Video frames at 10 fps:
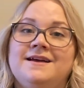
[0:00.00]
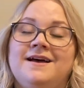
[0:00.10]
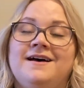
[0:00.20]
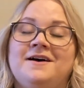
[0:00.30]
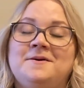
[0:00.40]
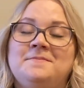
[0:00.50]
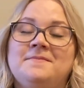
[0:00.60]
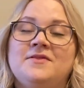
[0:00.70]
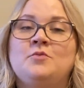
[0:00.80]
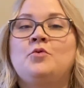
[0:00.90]

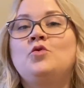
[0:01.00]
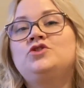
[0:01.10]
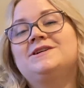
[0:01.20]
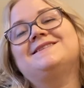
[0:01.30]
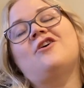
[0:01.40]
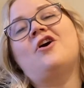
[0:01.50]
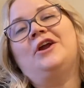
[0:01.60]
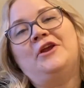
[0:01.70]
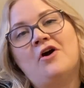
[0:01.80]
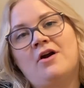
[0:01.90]
the projects are
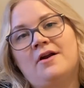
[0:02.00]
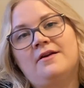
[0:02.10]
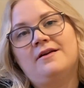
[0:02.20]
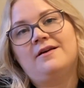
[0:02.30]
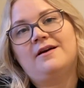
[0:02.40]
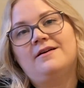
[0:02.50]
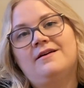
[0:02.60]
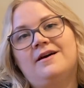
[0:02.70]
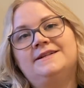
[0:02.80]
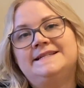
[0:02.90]
yarn
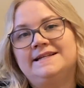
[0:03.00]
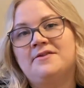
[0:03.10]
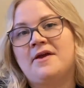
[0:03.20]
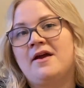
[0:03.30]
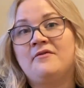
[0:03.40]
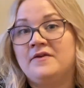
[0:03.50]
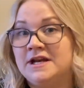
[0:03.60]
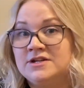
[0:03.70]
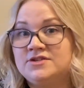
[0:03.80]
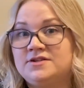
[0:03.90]
until they are
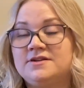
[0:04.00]
finished.